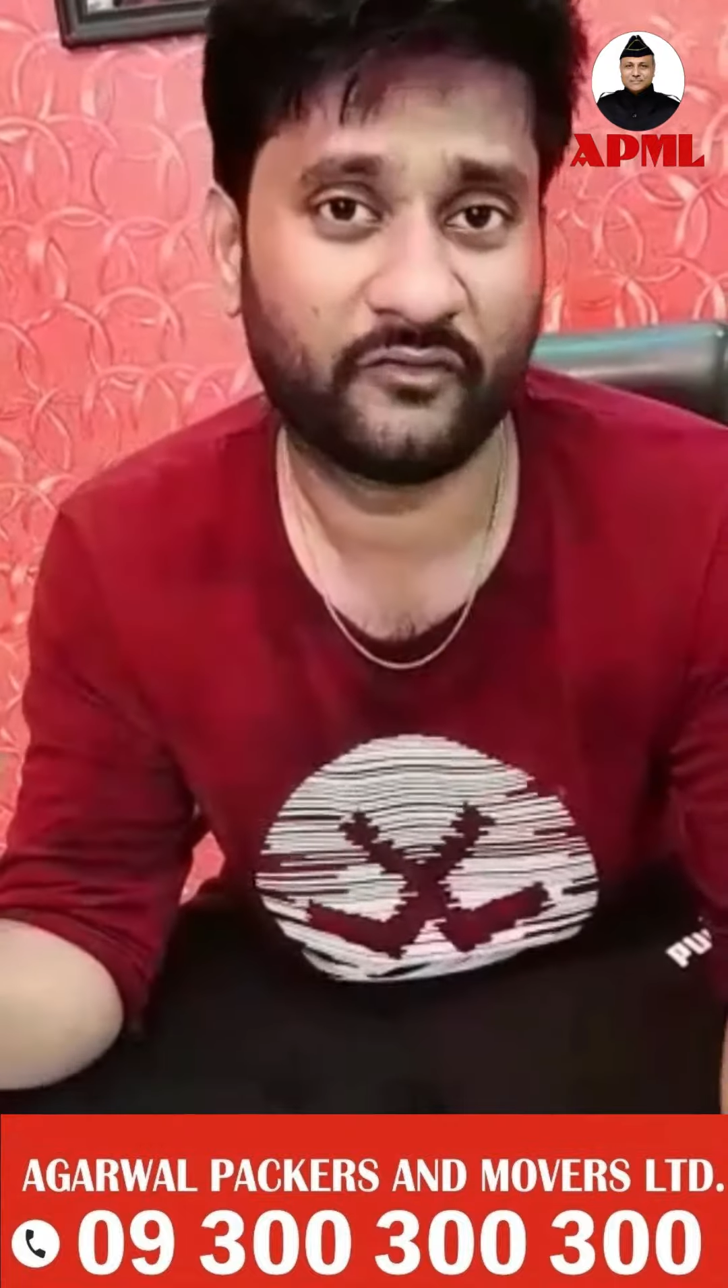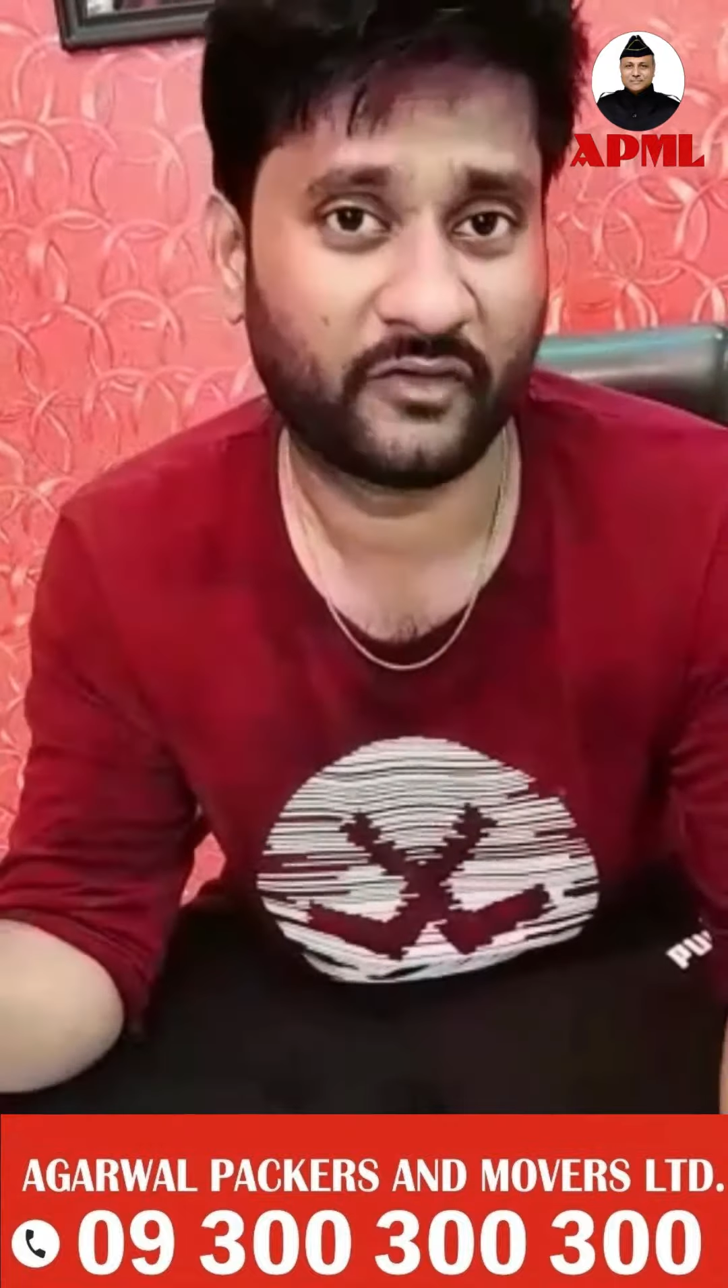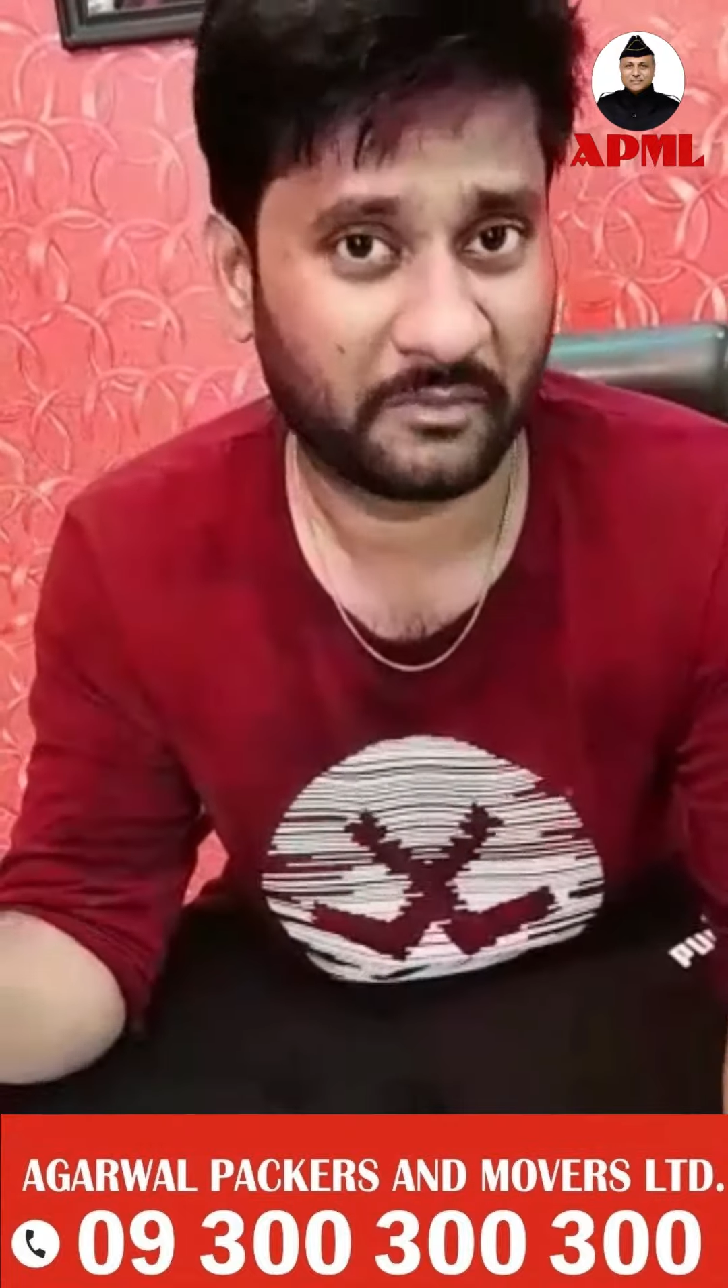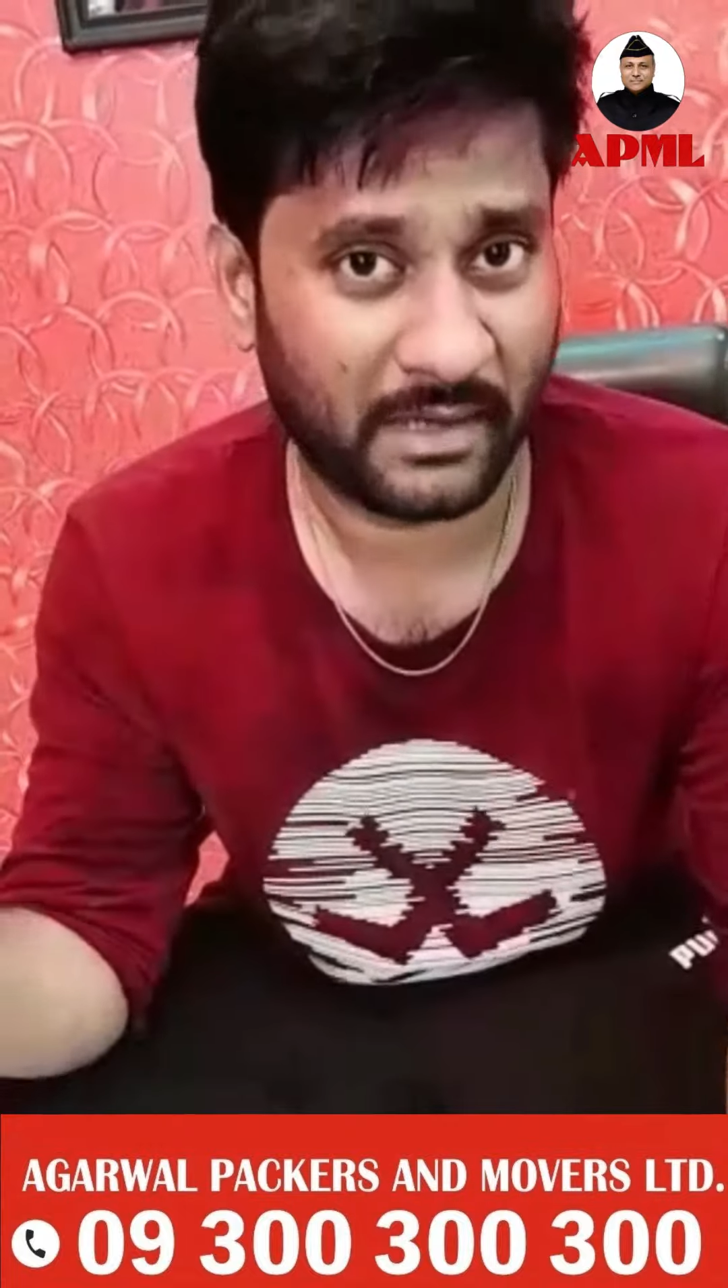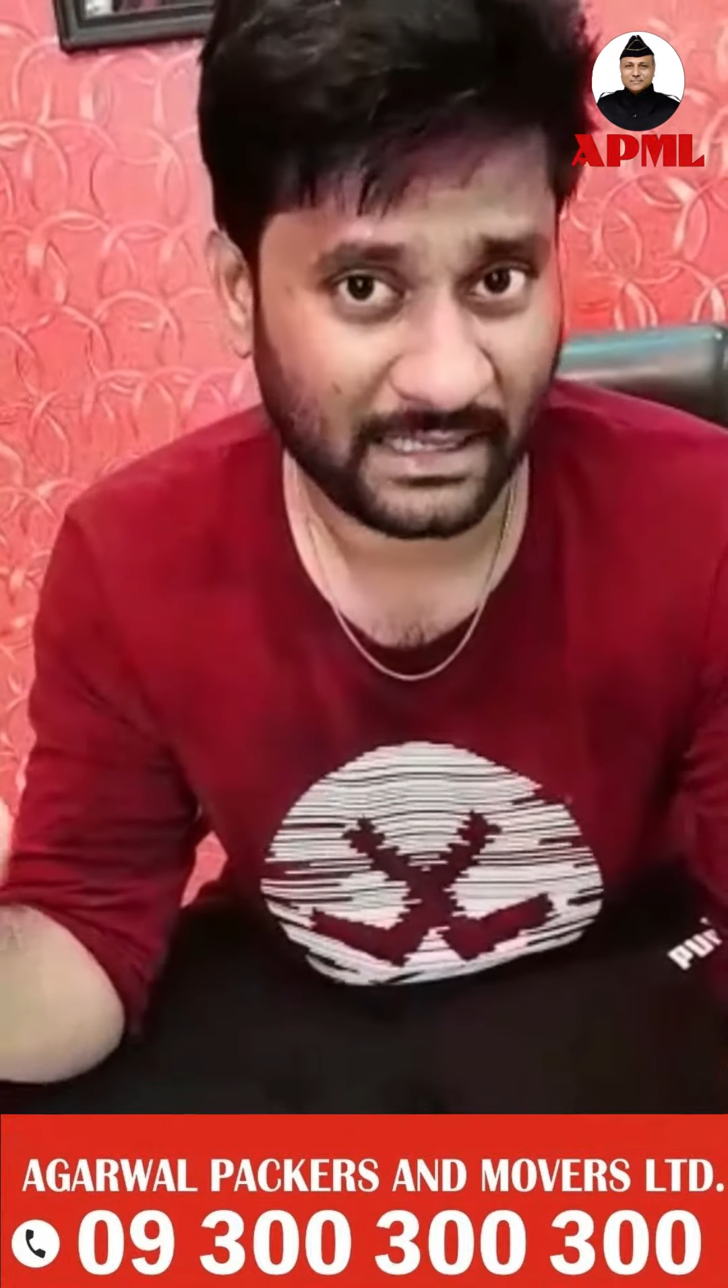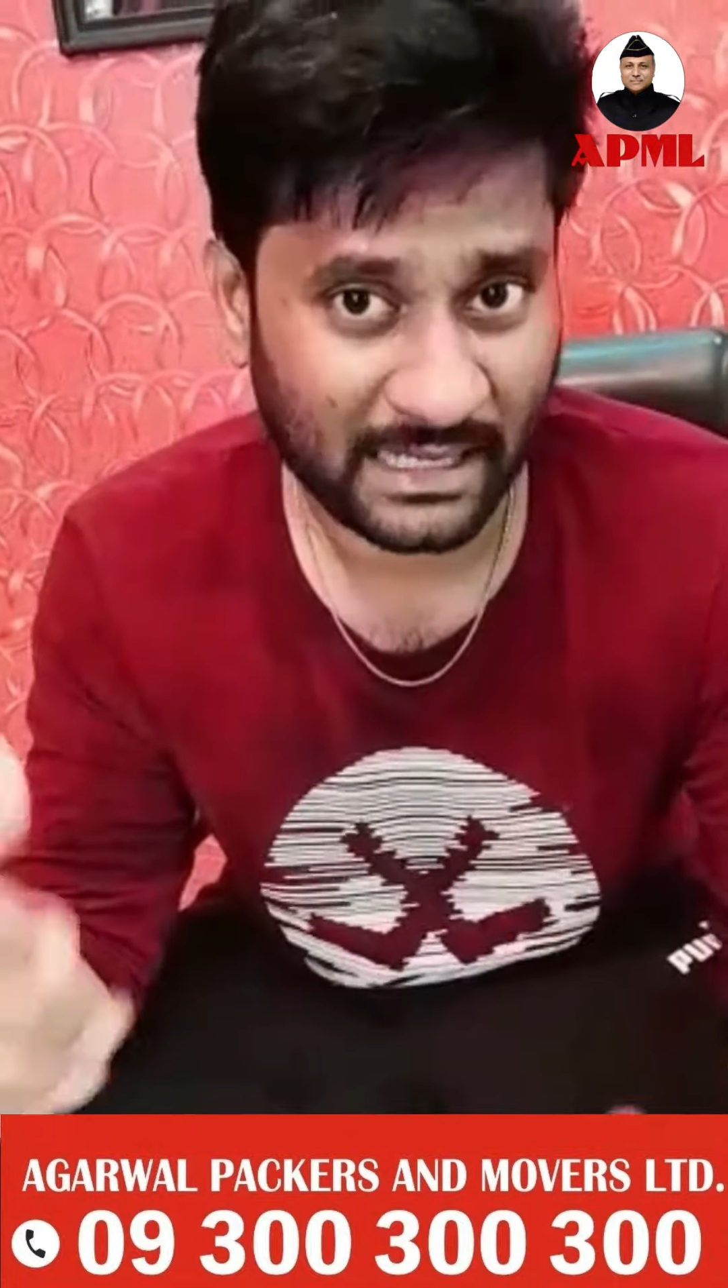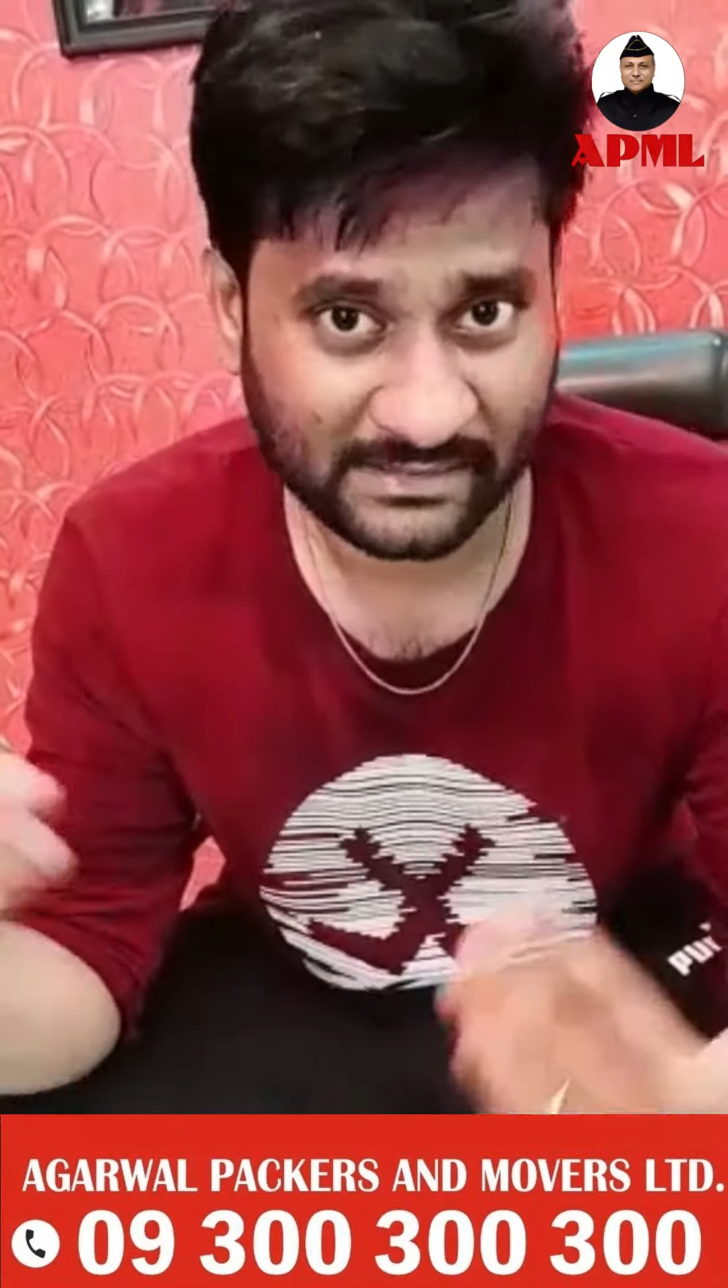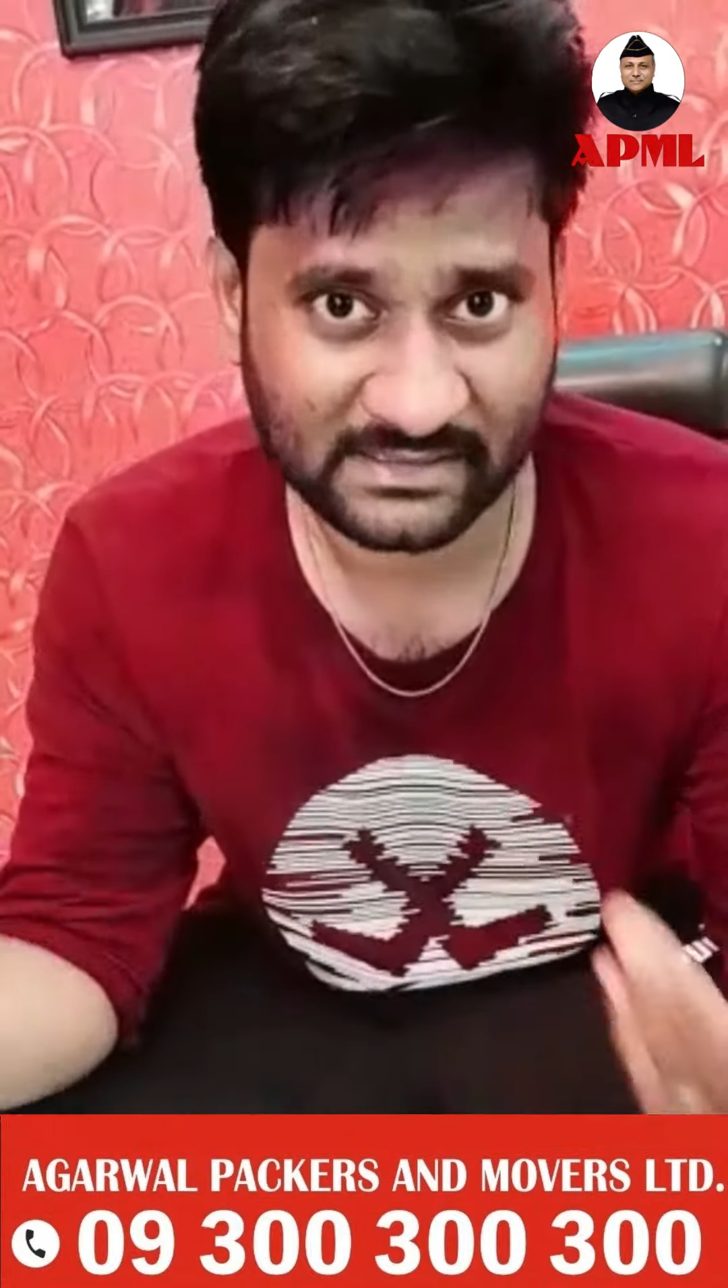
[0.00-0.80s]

for my next